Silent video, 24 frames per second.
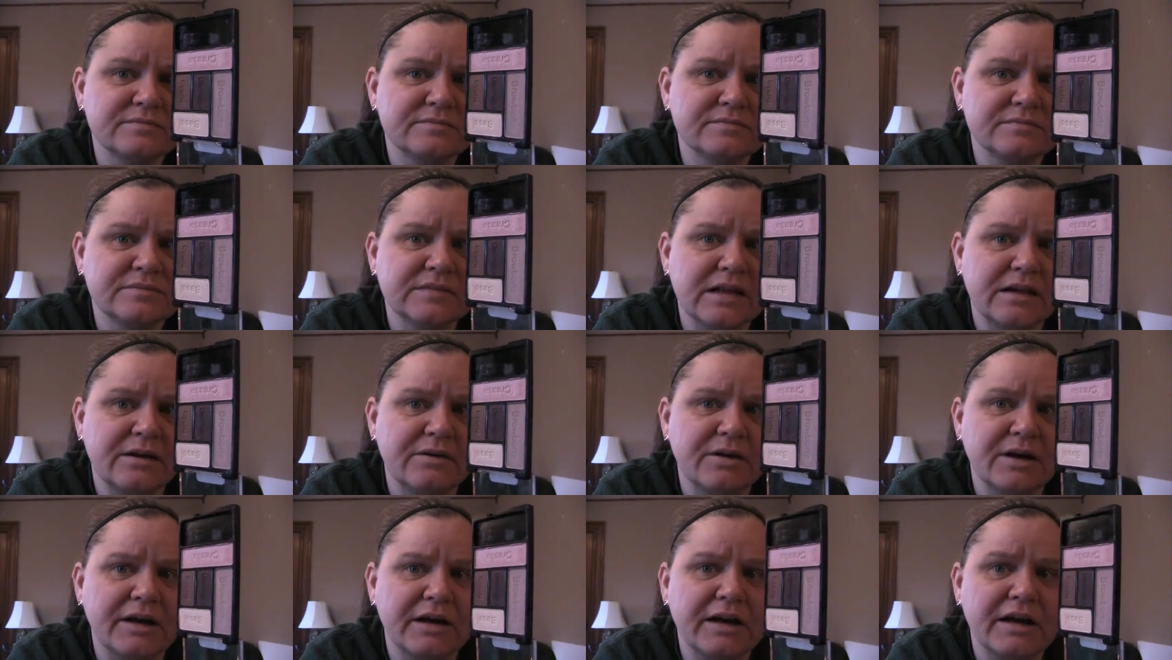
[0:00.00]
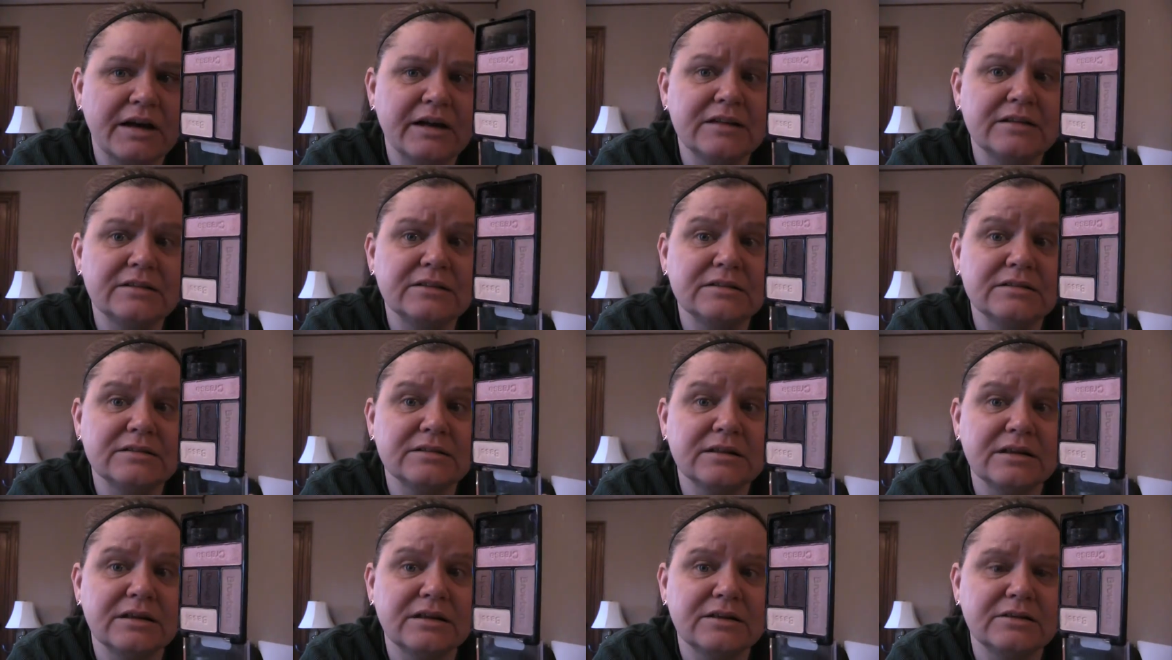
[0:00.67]
Anyway, I
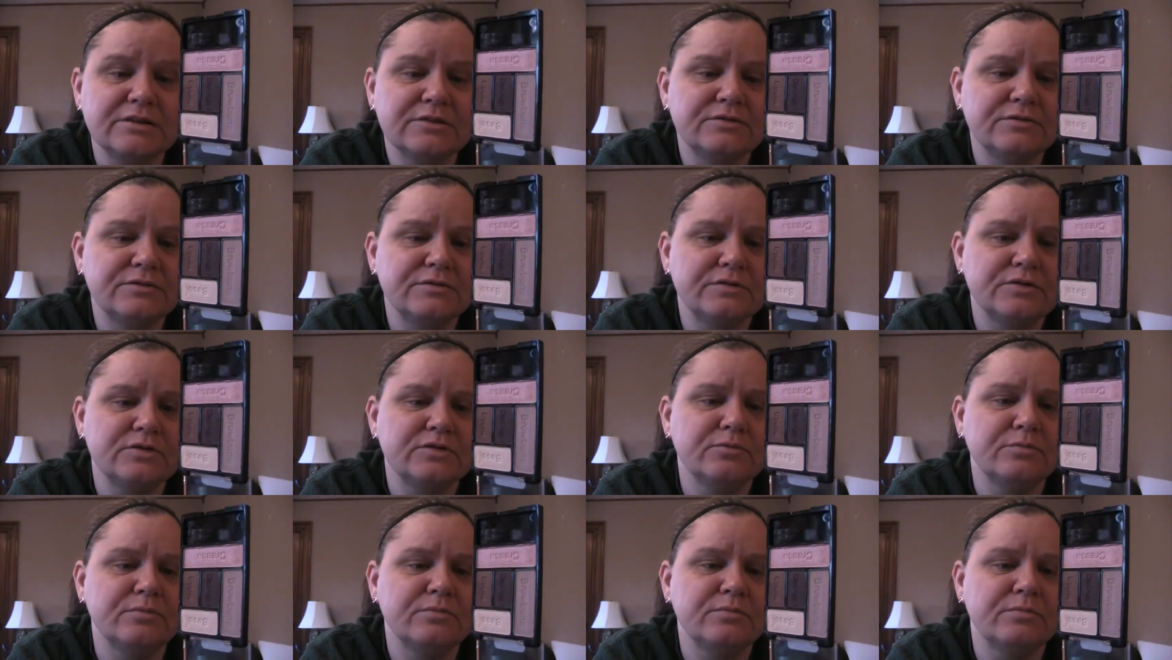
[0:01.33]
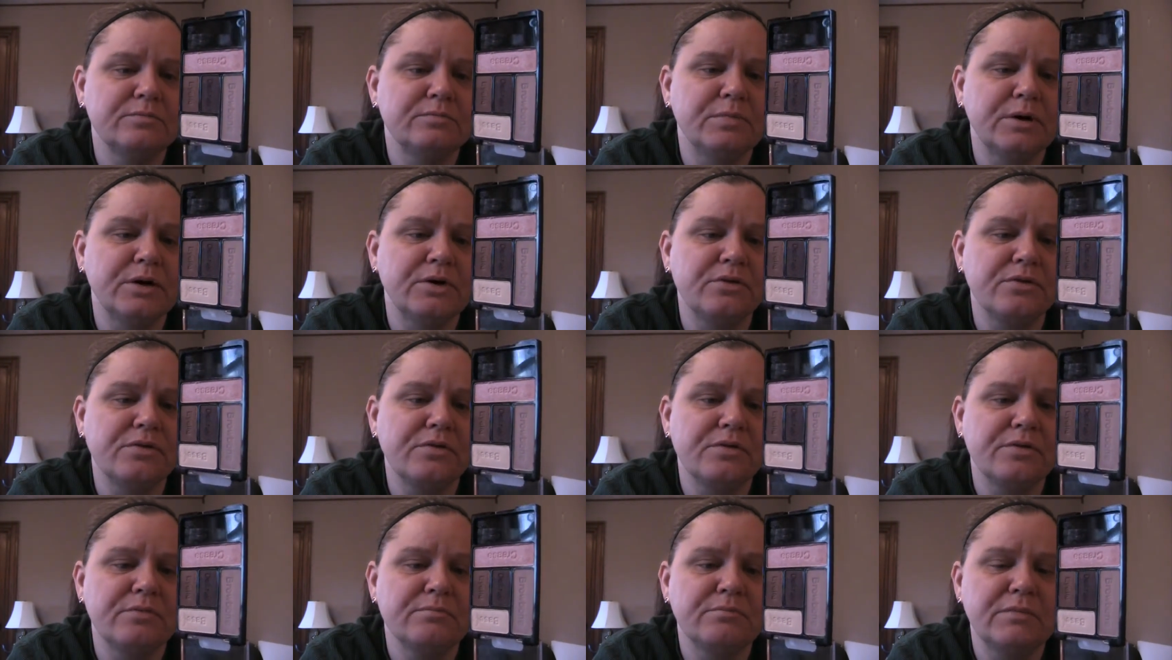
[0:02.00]
love
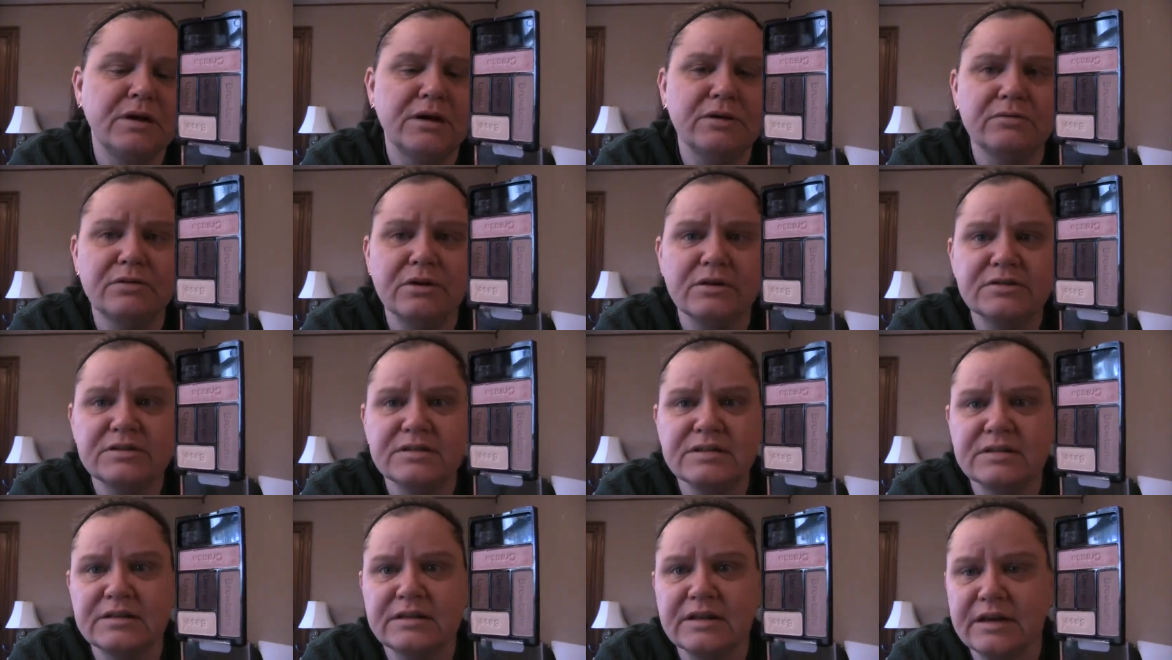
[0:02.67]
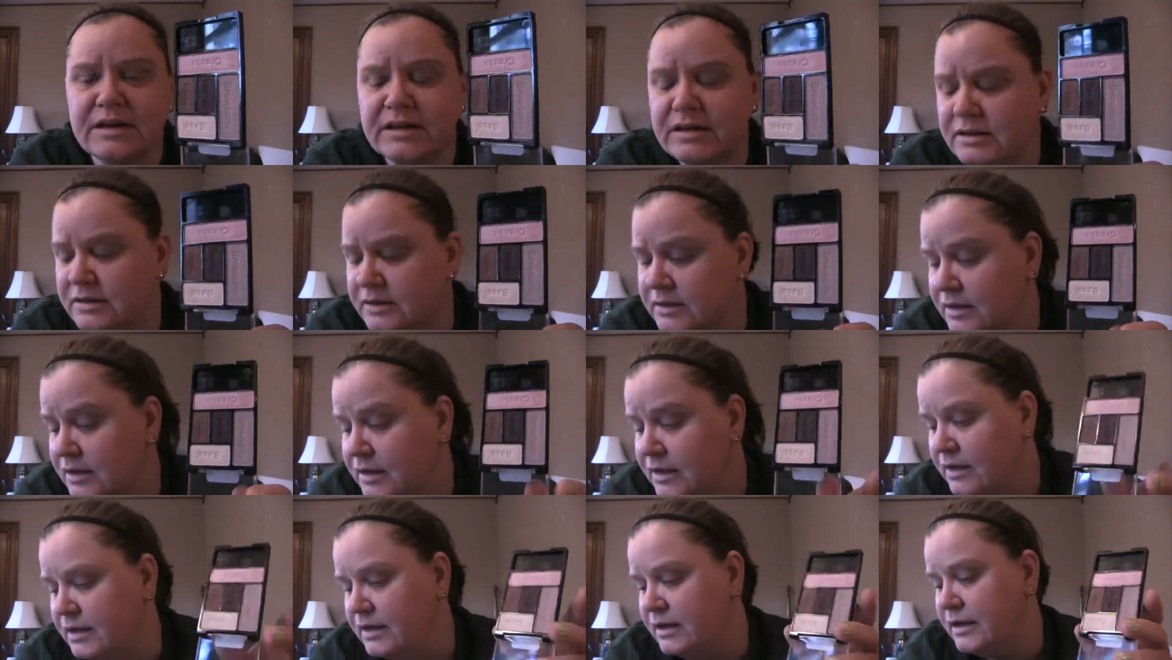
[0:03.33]
both Melrose at Night
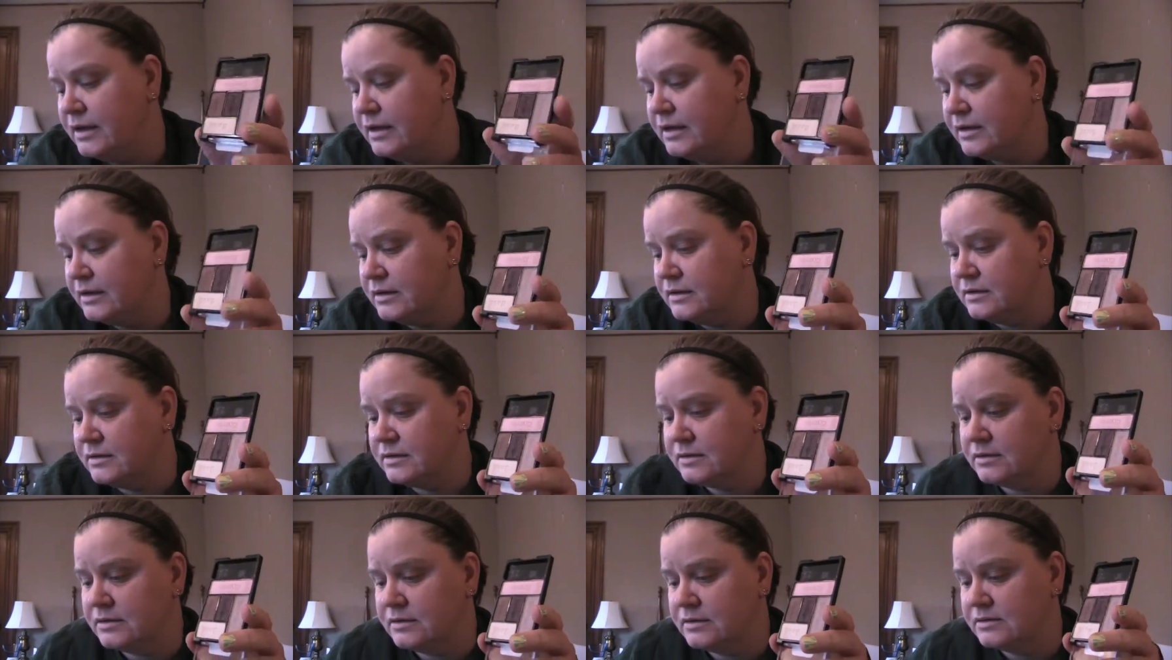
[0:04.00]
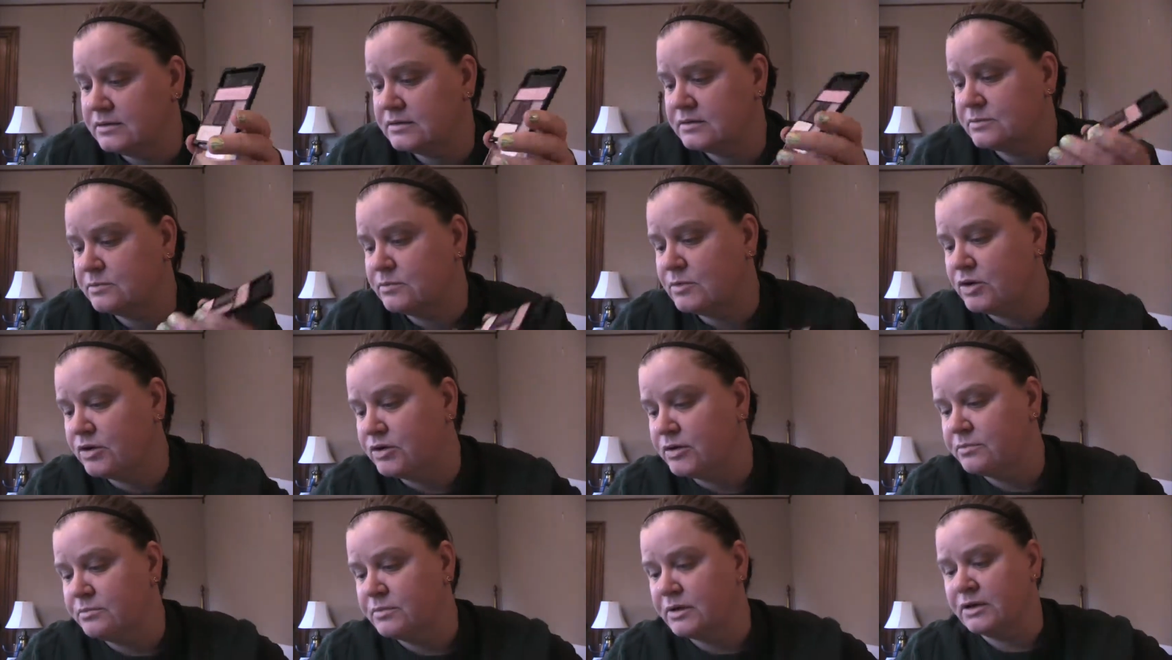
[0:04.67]
and
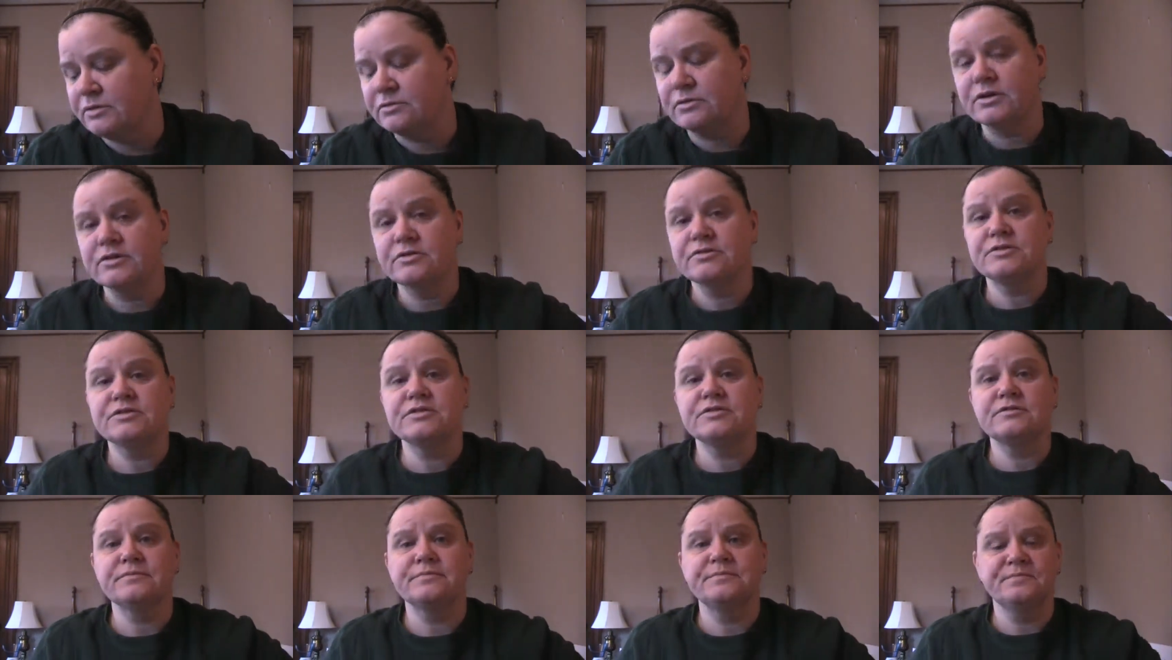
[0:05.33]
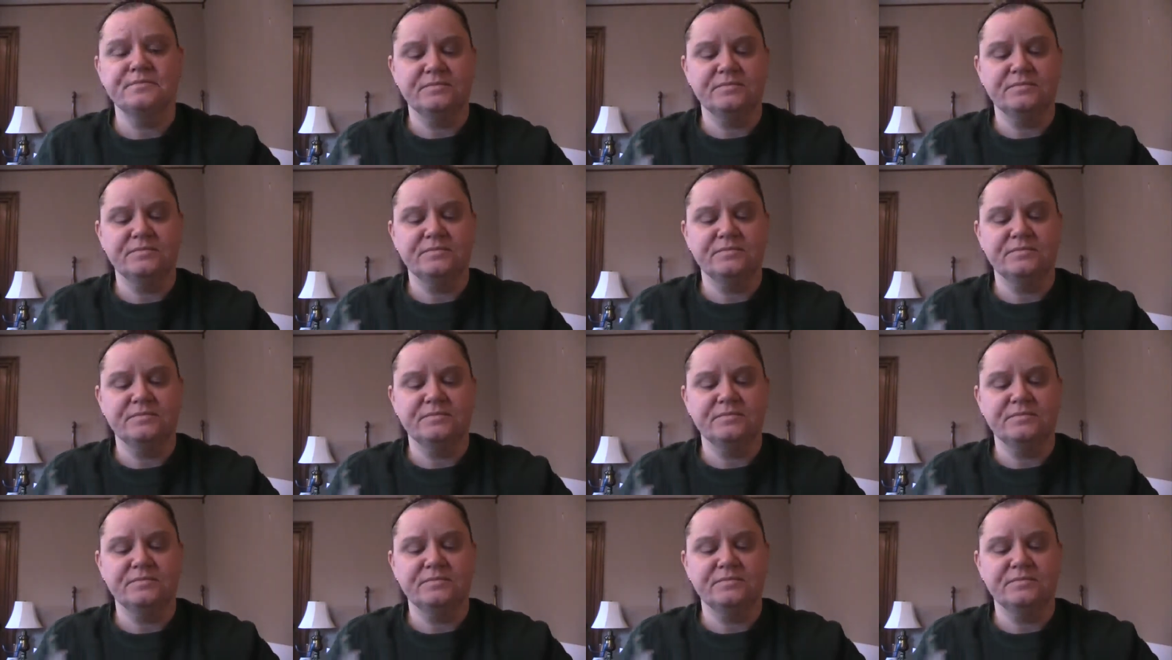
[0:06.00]
Smoke and Melrose.